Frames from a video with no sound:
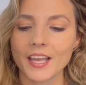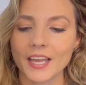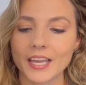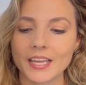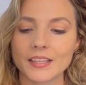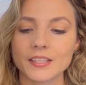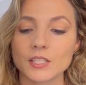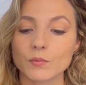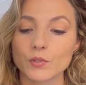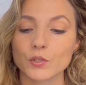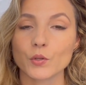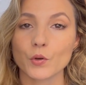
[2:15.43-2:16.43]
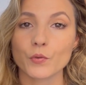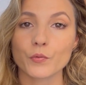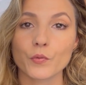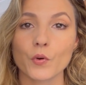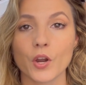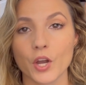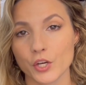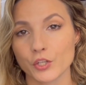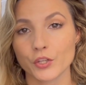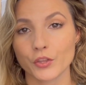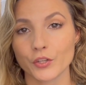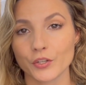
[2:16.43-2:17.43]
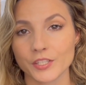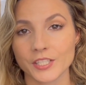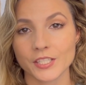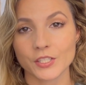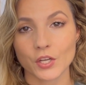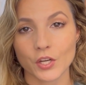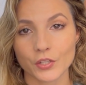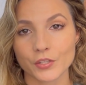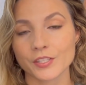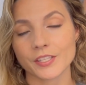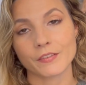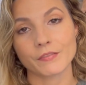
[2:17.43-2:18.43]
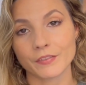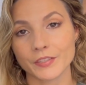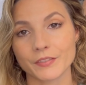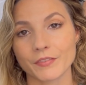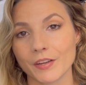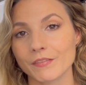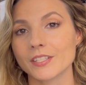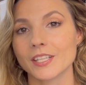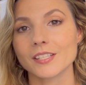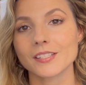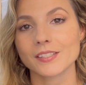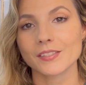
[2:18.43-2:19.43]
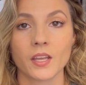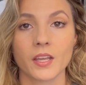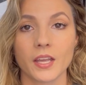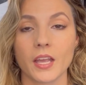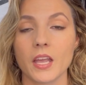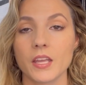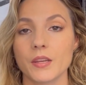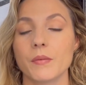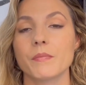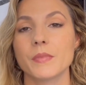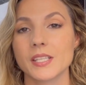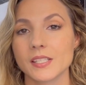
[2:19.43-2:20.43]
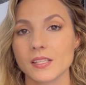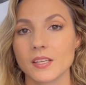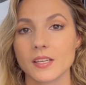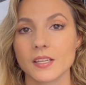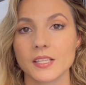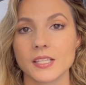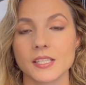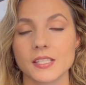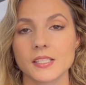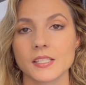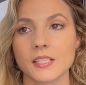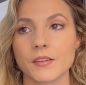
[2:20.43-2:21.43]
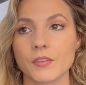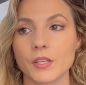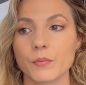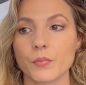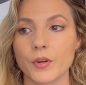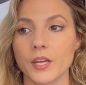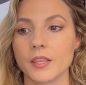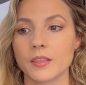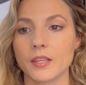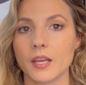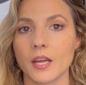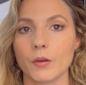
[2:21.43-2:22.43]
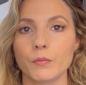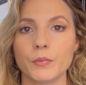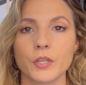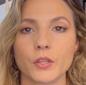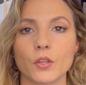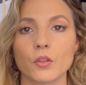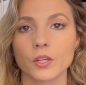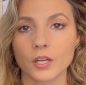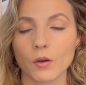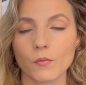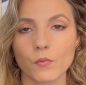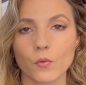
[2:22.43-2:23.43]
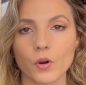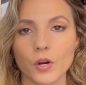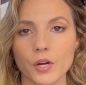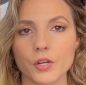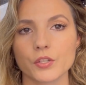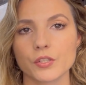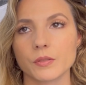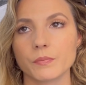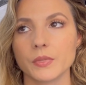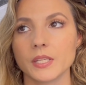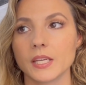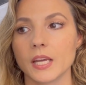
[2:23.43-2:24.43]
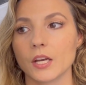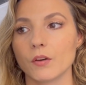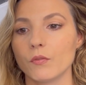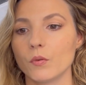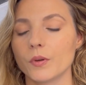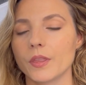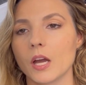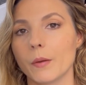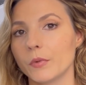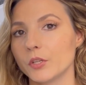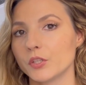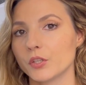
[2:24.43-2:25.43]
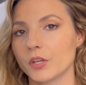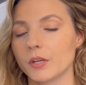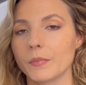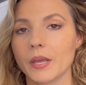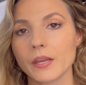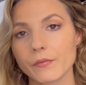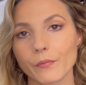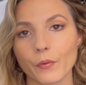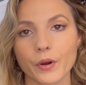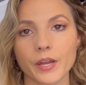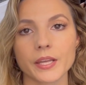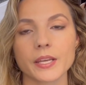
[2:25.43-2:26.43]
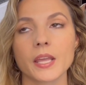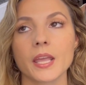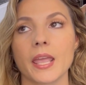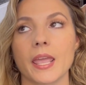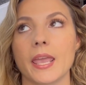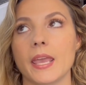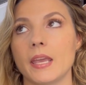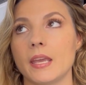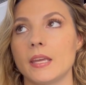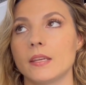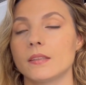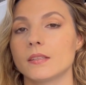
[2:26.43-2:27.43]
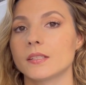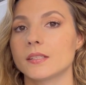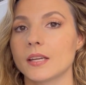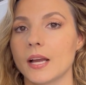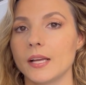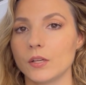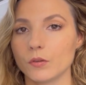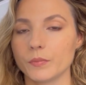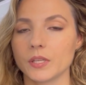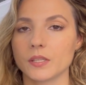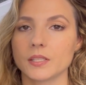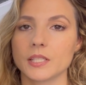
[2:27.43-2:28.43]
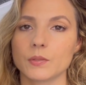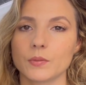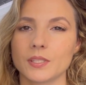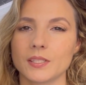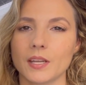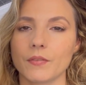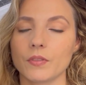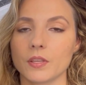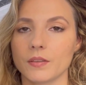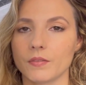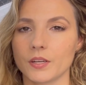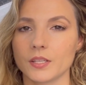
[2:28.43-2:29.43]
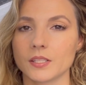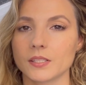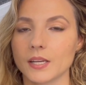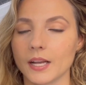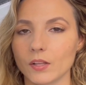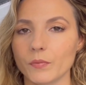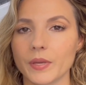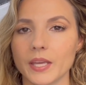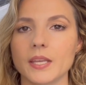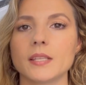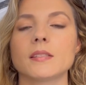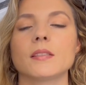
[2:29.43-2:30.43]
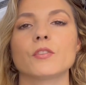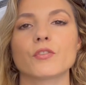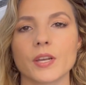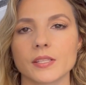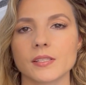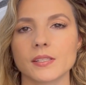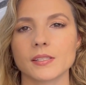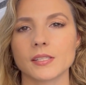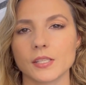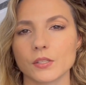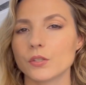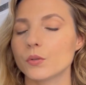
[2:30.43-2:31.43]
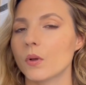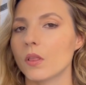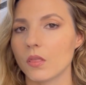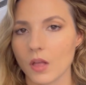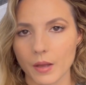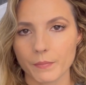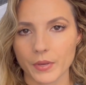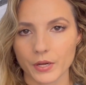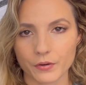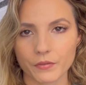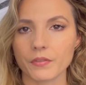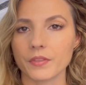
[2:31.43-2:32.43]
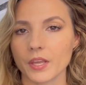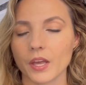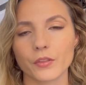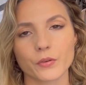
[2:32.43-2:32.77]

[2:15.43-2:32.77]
And this one sold for $113.55. And Misa is definitely a brand that I would be on the lookout for. Just be careful with how much you're going to pay for it and the style, because this one's definitely very style based. The dresses tend to do a lot better than the other